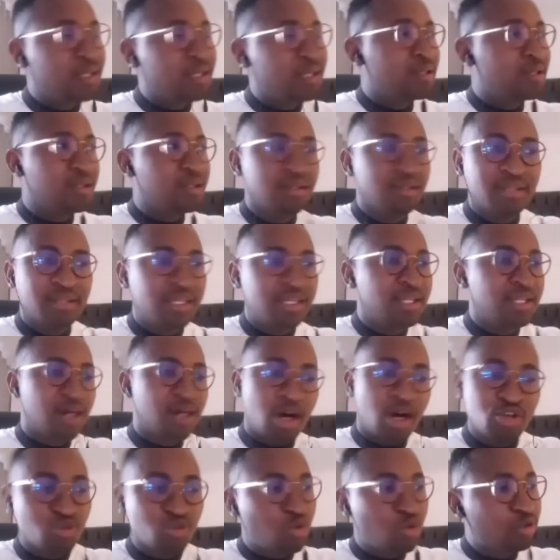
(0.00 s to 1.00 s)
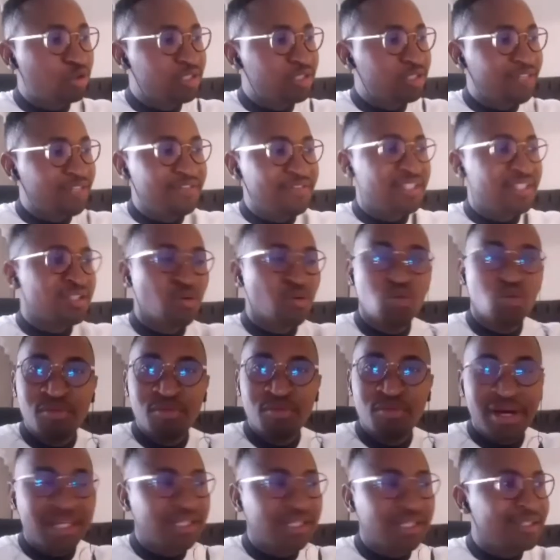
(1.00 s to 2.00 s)
in, in in a household, if there's a
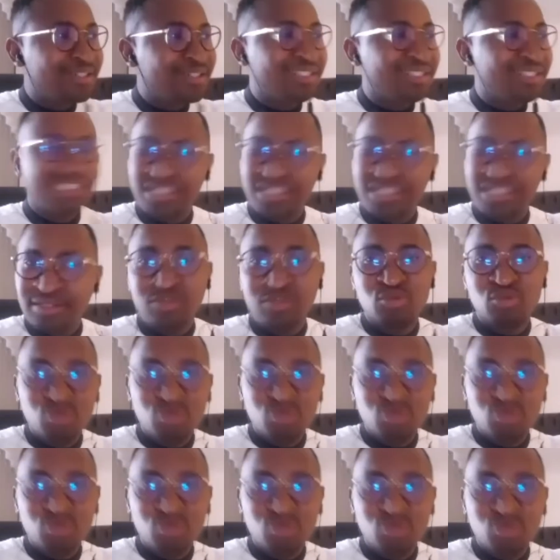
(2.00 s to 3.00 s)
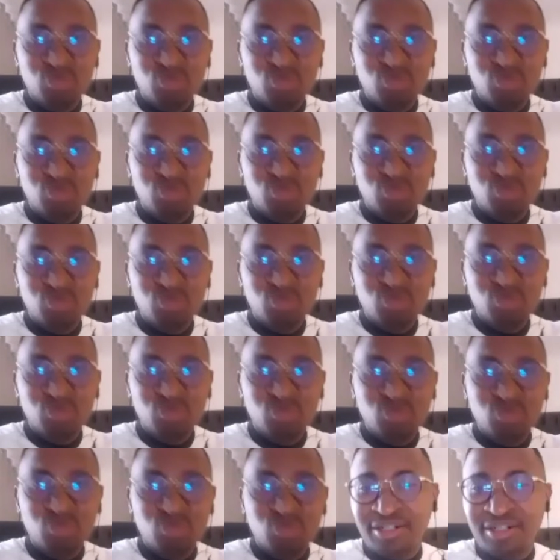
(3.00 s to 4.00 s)
woman, you know that
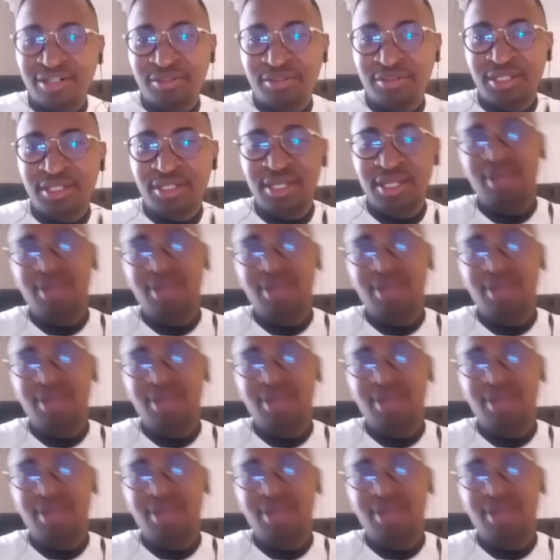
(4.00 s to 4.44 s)
you'll never go